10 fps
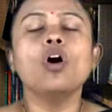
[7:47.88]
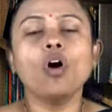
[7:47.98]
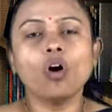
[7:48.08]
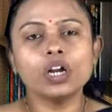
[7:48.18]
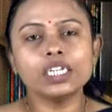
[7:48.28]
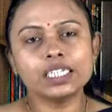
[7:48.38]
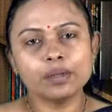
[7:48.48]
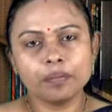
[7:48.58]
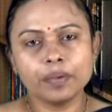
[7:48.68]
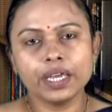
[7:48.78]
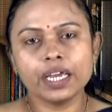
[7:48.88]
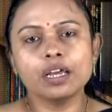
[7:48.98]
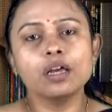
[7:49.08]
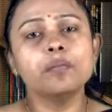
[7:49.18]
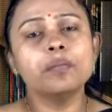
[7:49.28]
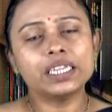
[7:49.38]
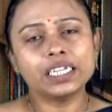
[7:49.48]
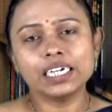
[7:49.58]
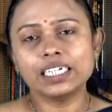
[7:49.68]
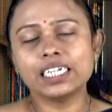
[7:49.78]
Or simply,
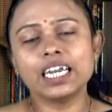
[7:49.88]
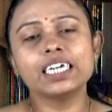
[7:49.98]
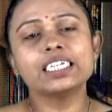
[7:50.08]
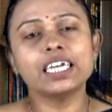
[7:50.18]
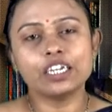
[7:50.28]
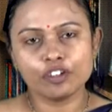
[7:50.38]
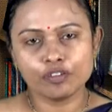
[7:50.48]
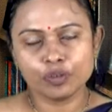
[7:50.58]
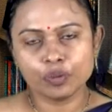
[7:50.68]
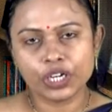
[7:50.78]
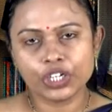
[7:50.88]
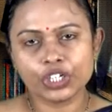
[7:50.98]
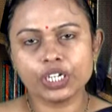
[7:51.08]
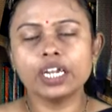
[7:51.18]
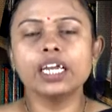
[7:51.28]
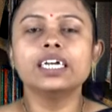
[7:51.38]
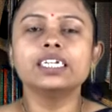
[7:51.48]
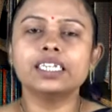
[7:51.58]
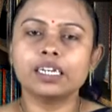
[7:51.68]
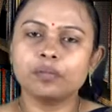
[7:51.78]
methods like centrifugation,
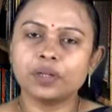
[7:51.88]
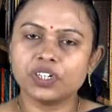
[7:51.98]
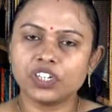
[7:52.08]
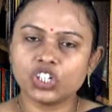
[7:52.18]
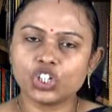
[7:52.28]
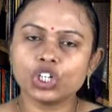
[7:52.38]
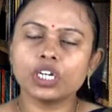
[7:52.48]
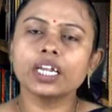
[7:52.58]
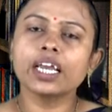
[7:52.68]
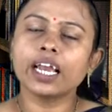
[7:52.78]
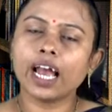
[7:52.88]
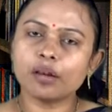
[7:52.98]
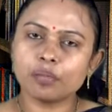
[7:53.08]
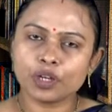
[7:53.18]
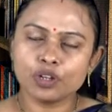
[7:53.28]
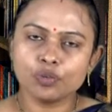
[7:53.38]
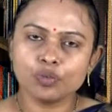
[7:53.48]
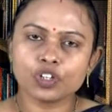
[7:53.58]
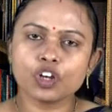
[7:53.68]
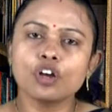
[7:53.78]
sedimentation can be
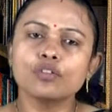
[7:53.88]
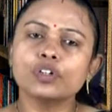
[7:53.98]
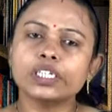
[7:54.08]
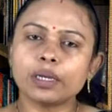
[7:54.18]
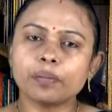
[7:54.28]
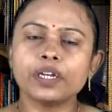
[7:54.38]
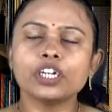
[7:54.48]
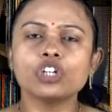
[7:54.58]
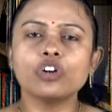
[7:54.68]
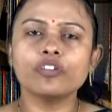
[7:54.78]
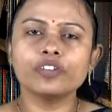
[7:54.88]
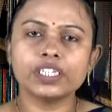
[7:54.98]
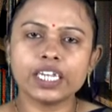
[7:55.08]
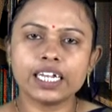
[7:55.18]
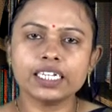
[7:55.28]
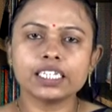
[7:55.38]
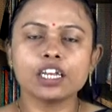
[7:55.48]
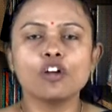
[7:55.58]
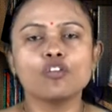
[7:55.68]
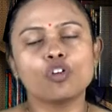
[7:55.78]
used for separation of cells
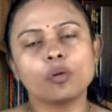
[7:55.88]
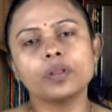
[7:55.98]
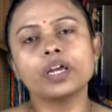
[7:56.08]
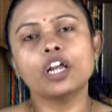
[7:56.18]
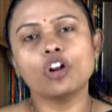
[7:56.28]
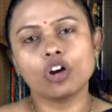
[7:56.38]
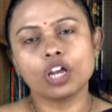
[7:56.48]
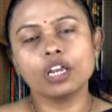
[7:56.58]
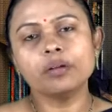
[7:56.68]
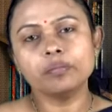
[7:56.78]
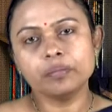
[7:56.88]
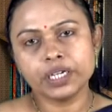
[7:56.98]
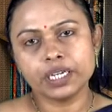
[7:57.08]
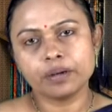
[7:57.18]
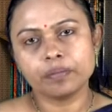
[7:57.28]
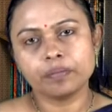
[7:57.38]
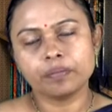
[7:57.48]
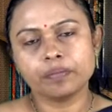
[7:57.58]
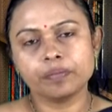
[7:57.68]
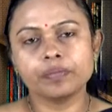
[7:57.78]
from the inoculum medium.
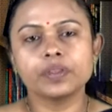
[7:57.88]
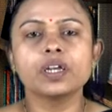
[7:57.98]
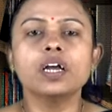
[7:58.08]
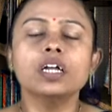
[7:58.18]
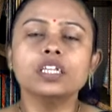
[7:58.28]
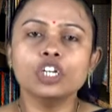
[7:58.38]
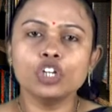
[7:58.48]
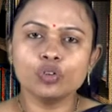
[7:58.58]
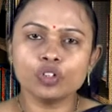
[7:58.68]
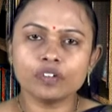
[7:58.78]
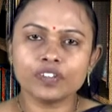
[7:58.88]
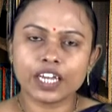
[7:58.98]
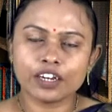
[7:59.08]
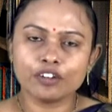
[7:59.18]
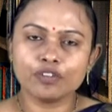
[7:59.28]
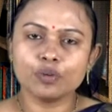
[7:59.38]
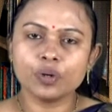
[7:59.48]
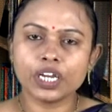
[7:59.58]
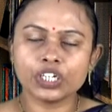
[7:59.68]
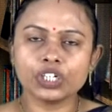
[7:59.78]
The use of
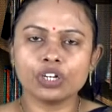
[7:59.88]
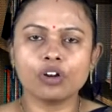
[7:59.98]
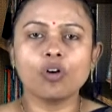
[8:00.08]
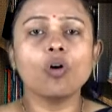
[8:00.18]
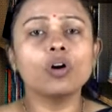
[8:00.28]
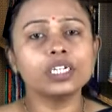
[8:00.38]
centrifugation or